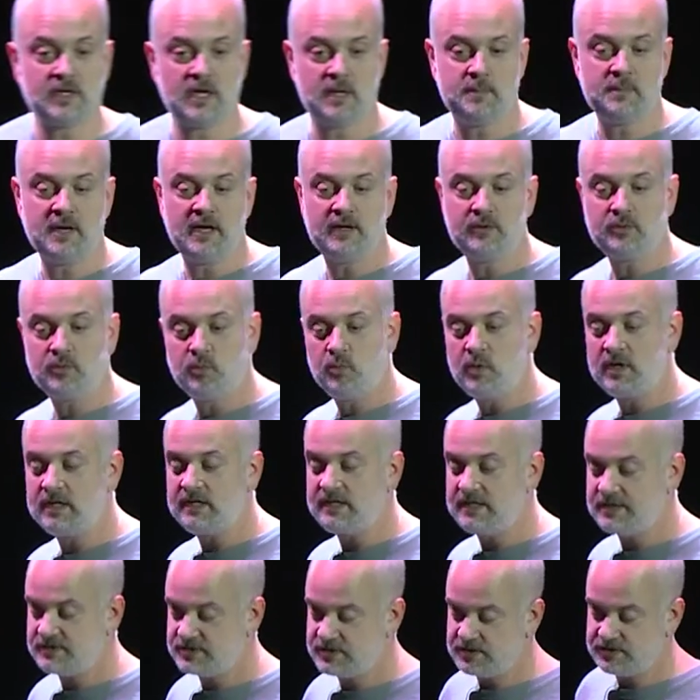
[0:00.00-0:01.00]
about what it
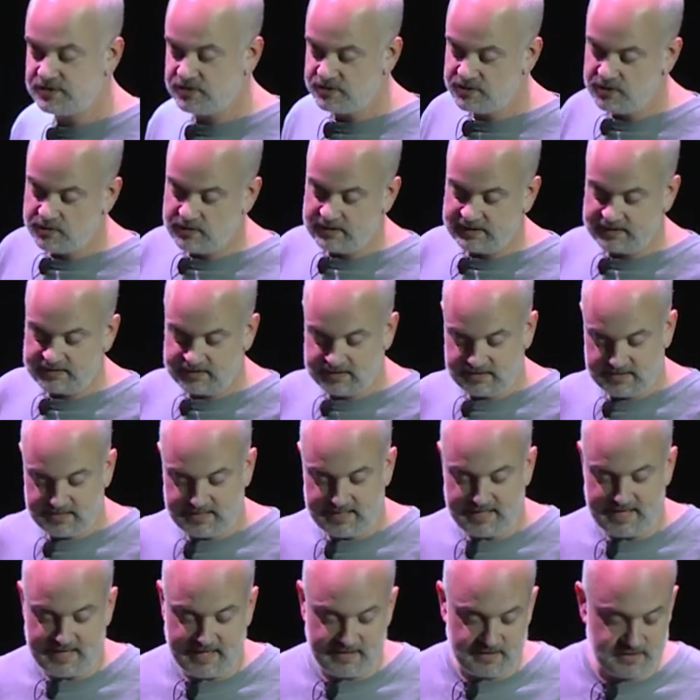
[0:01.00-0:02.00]
is that you're doing,
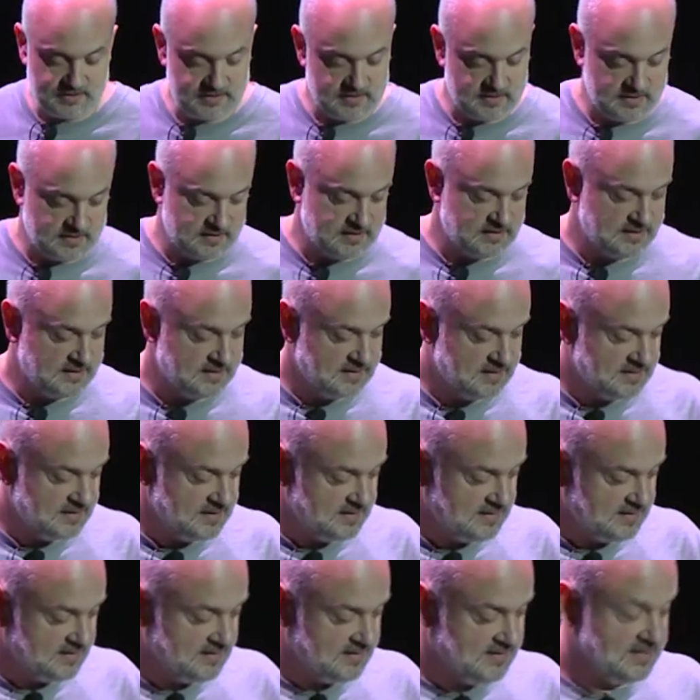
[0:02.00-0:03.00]
and
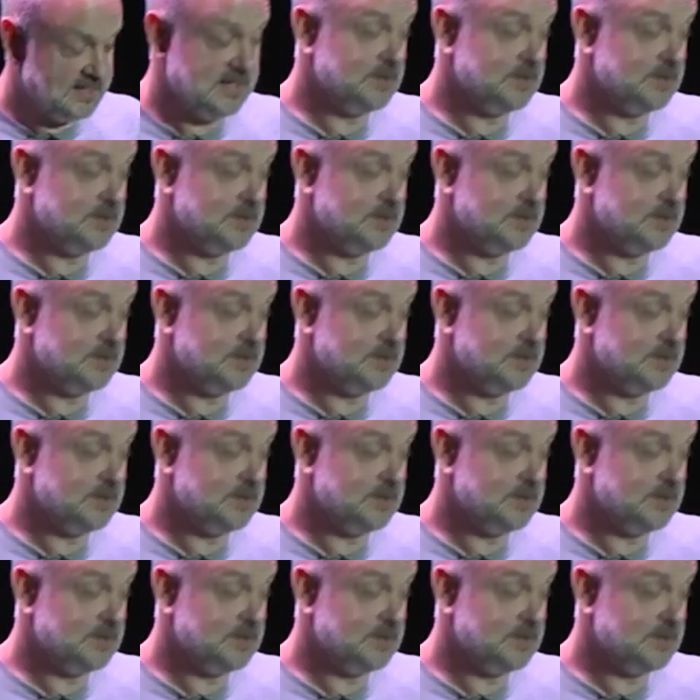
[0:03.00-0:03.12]
it